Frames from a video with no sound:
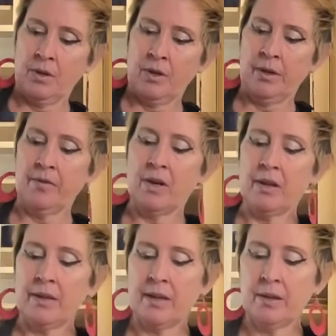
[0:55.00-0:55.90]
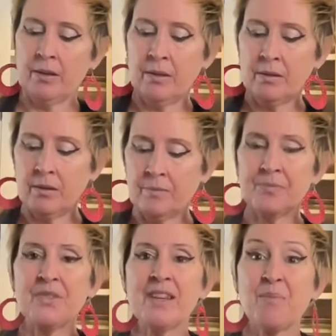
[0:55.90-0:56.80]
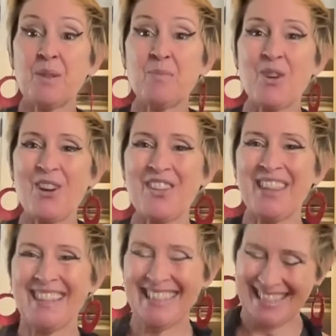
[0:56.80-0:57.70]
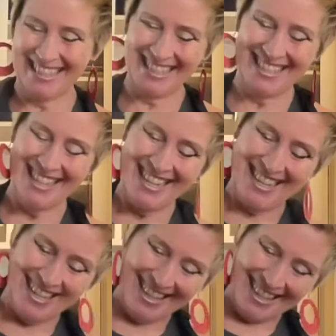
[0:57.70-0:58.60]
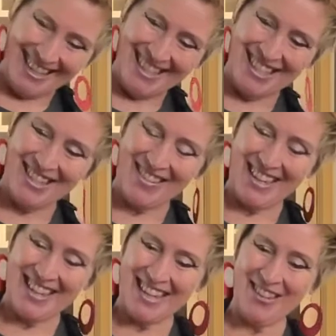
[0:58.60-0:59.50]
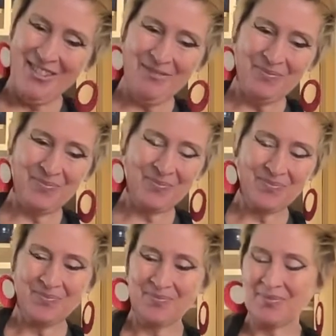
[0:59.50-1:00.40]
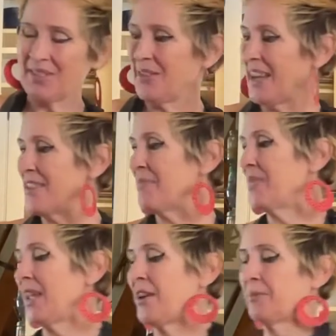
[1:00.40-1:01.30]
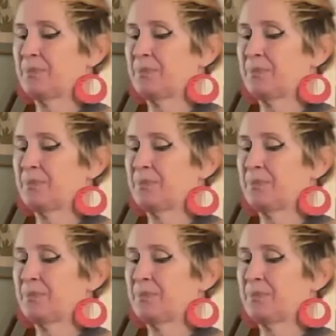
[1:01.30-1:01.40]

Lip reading: I've got that yummy broth strained out. Okay, now